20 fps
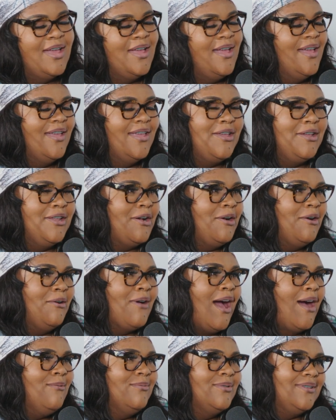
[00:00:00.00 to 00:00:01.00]

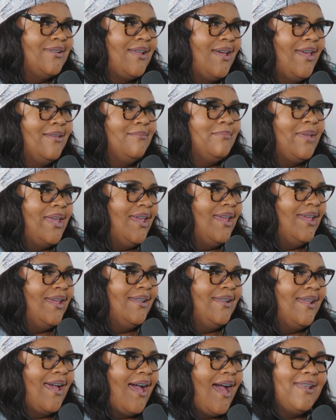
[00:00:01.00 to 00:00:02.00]
I was like,
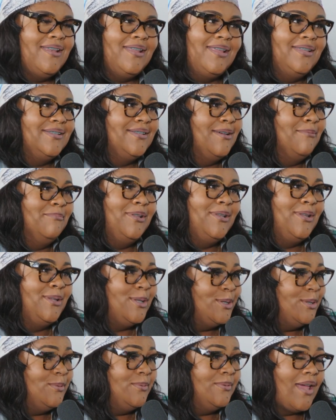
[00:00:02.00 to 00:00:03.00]
man, I need something to
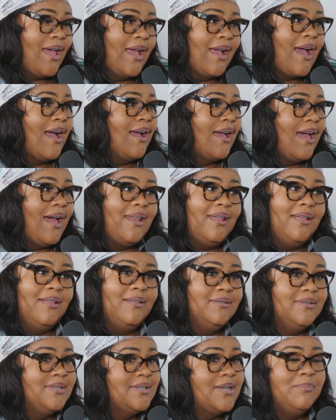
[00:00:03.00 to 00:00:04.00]
do. Like I gotta
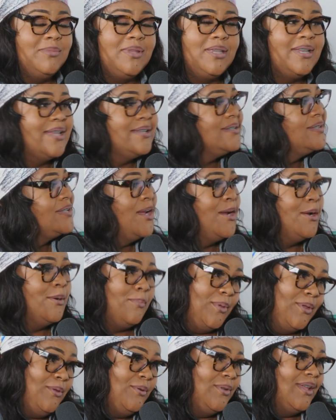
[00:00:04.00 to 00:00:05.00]
something that's
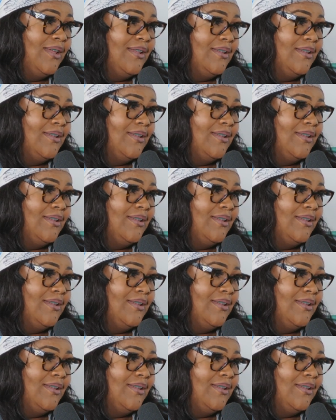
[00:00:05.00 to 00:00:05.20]
therapeutic